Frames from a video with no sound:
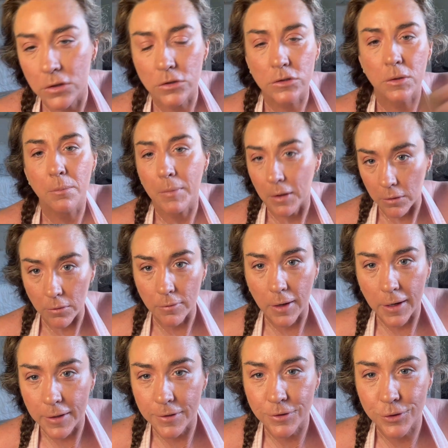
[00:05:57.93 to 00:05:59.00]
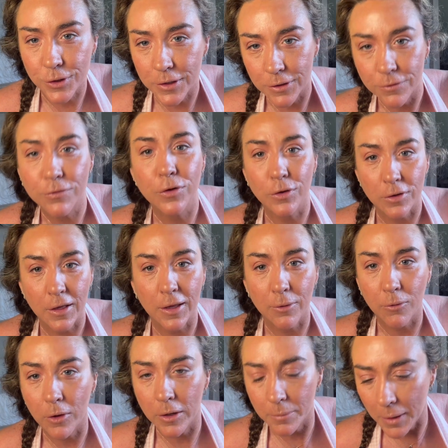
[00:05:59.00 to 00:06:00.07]
There's a mirror right under here if you think,
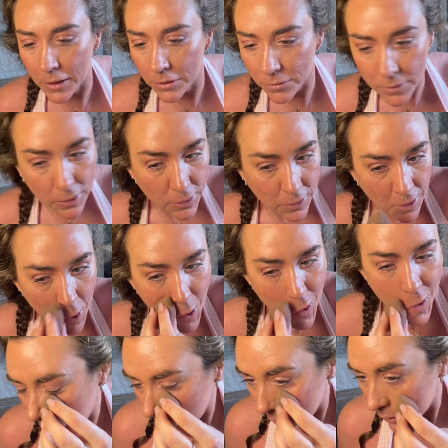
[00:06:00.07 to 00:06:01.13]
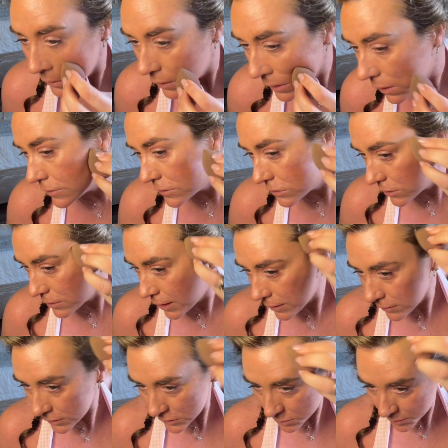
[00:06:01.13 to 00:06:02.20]
what am I doing? So
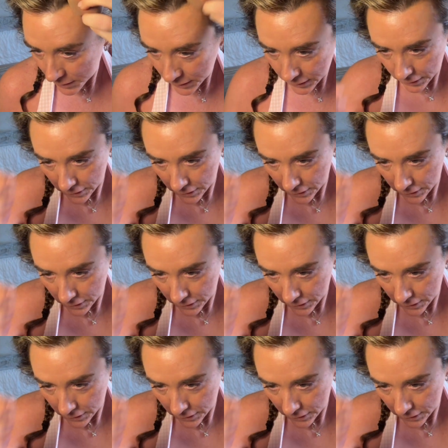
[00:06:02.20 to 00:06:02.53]
that looks pretty